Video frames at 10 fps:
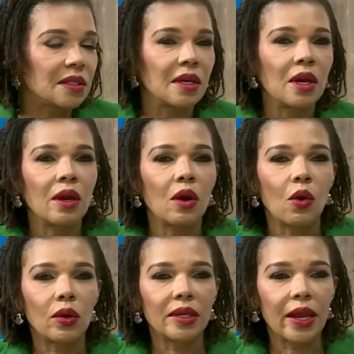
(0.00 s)
they
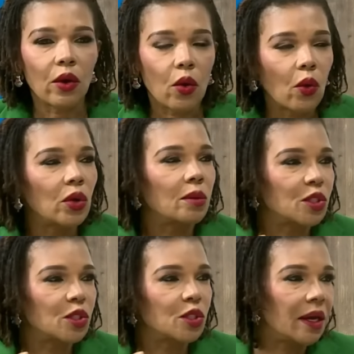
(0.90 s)
hold up Jamaica
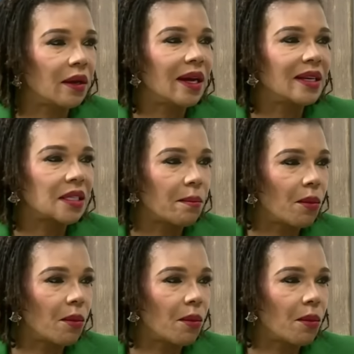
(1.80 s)
as a model